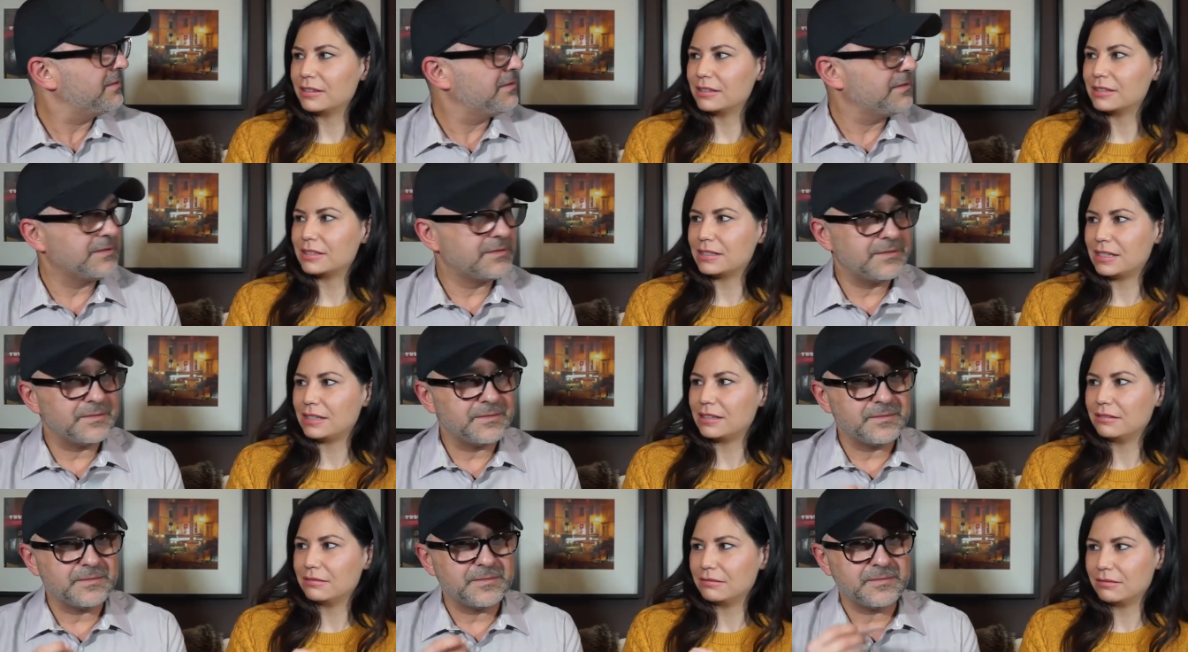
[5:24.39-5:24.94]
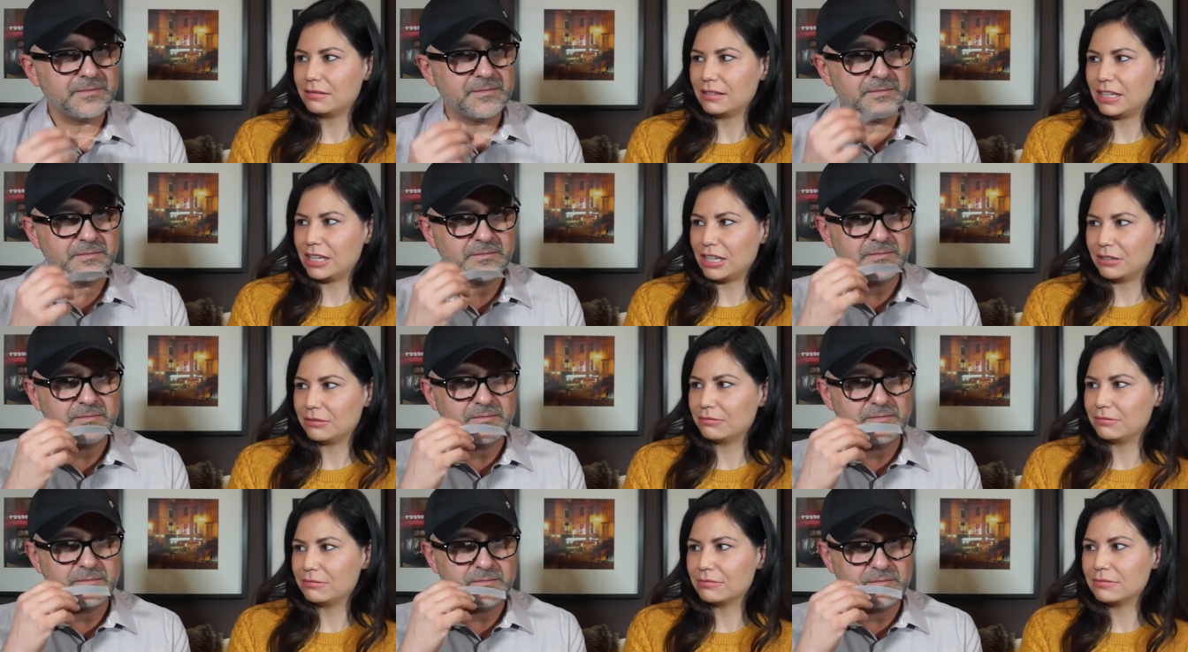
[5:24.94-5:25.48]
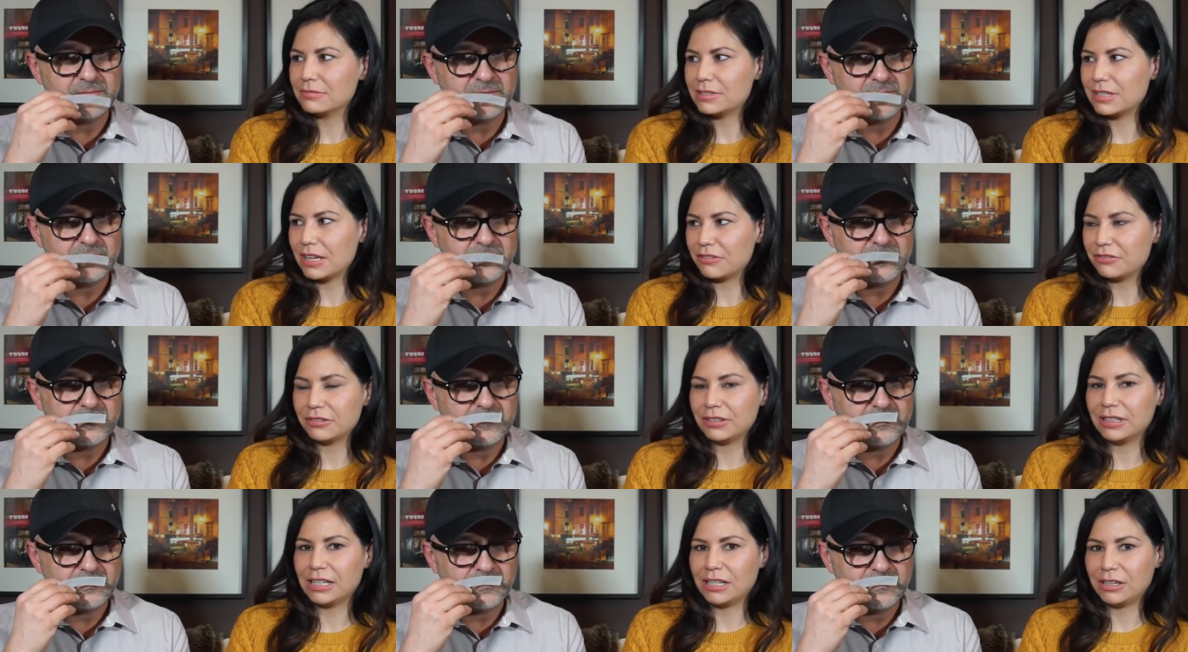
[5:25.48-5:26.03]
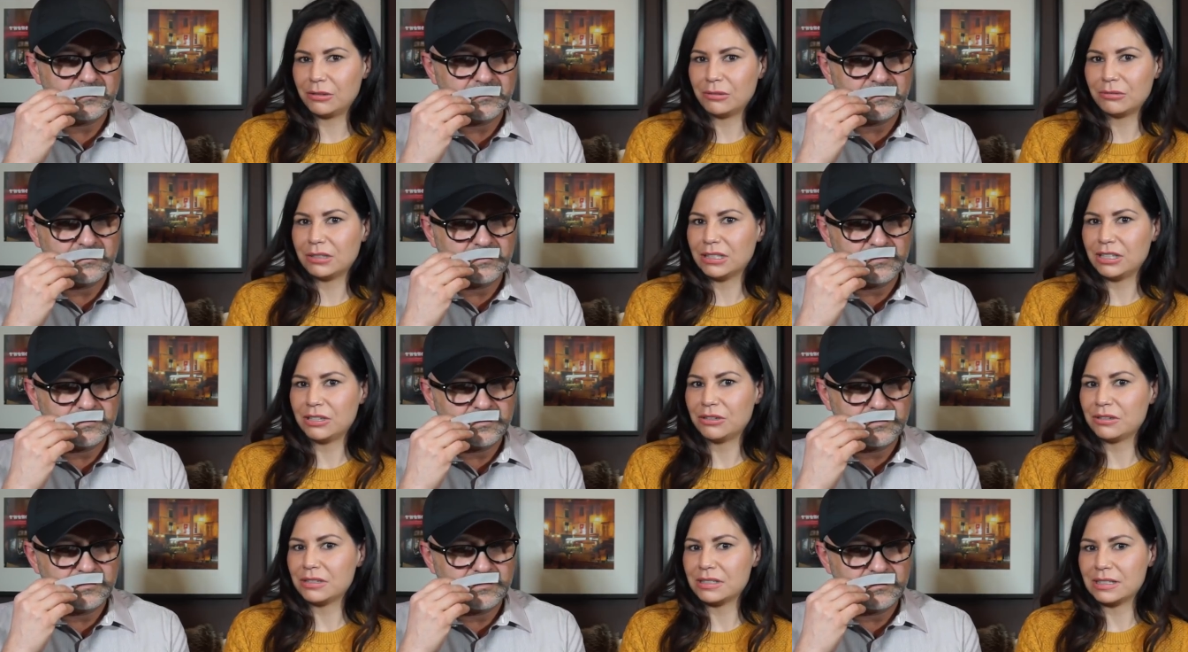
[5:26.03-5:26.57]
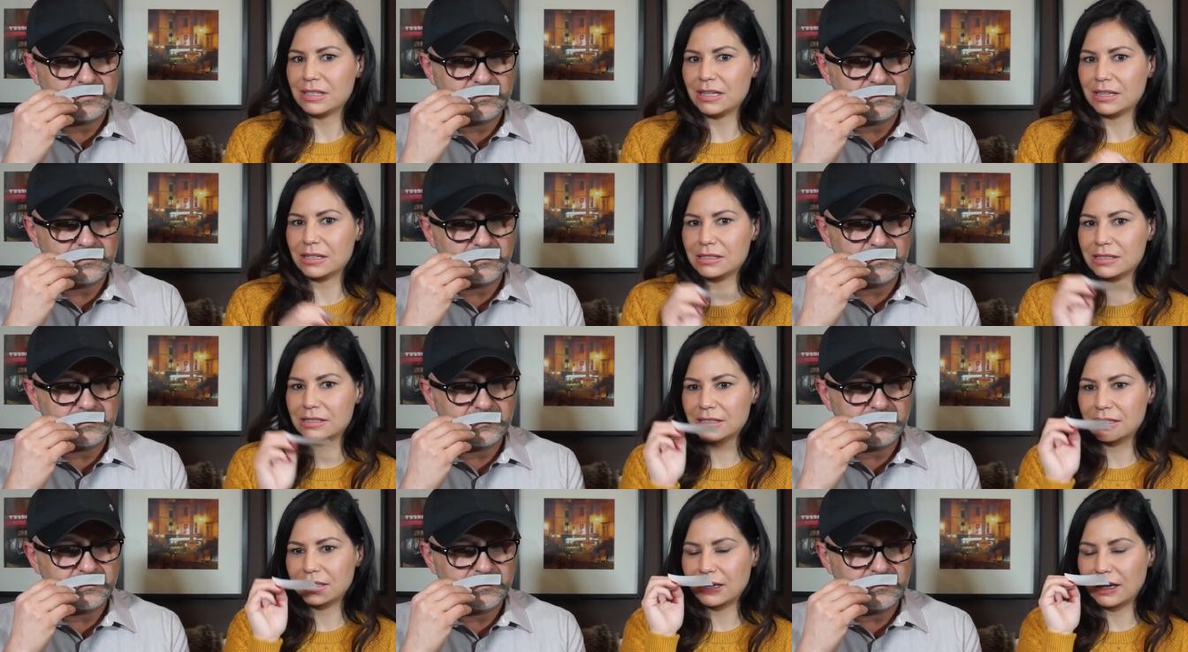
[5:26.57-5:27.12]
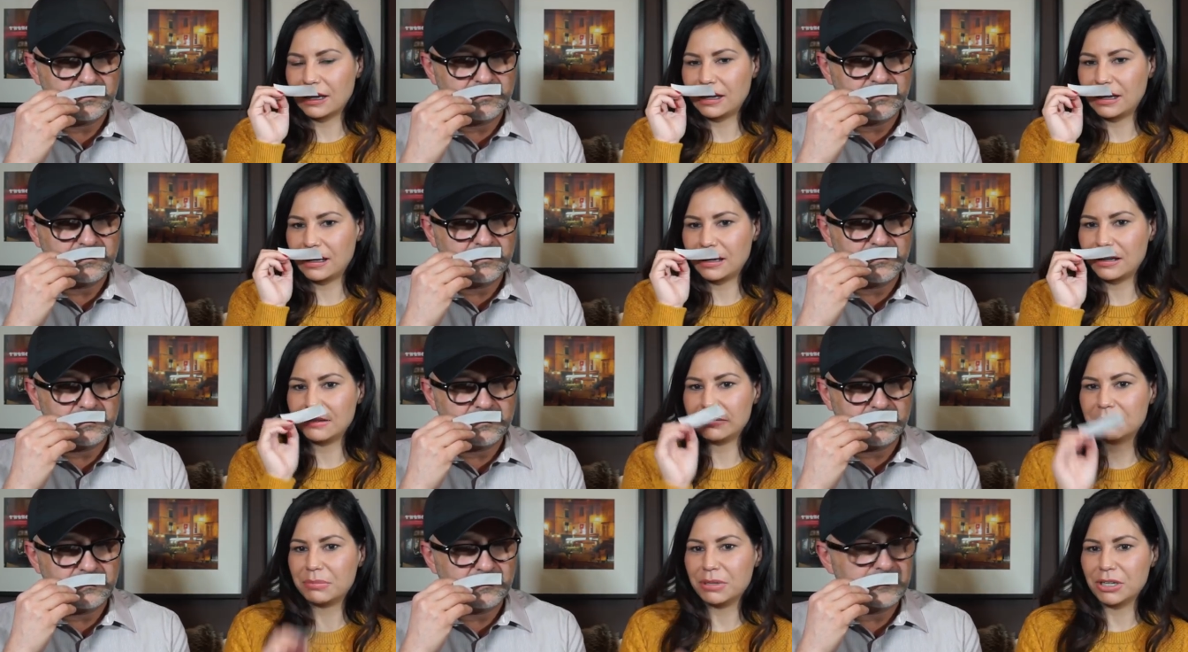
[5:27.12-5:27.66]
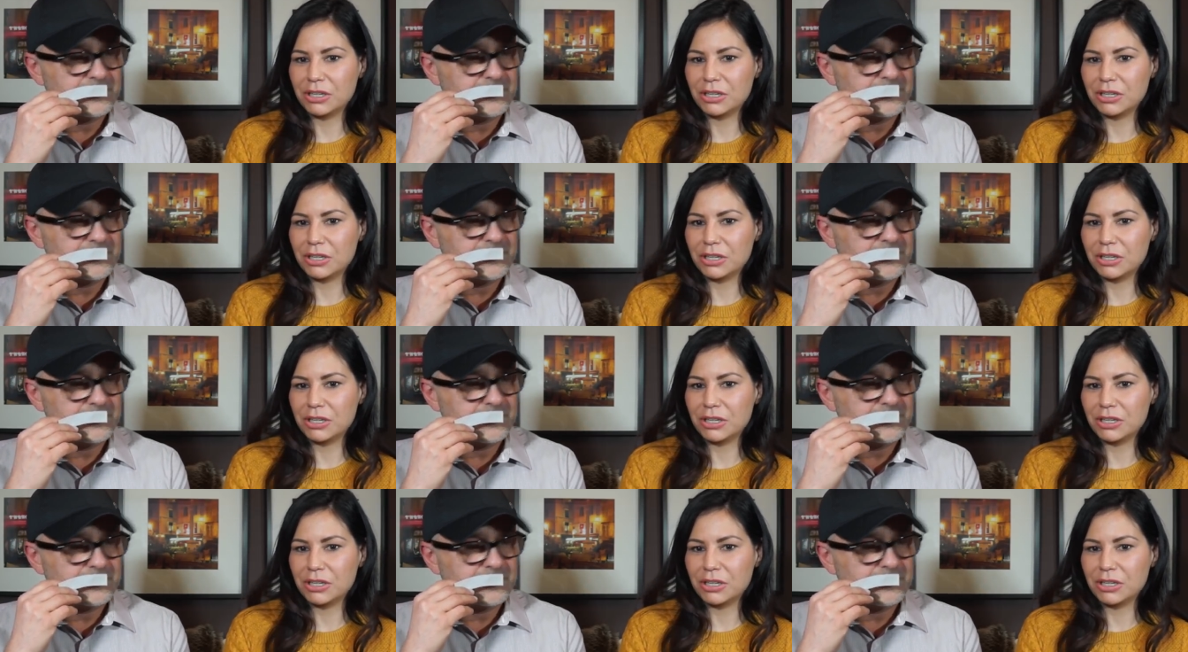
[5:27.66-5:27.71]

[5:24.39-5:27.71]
Speaker 1: it's definitely equally unisex. I can't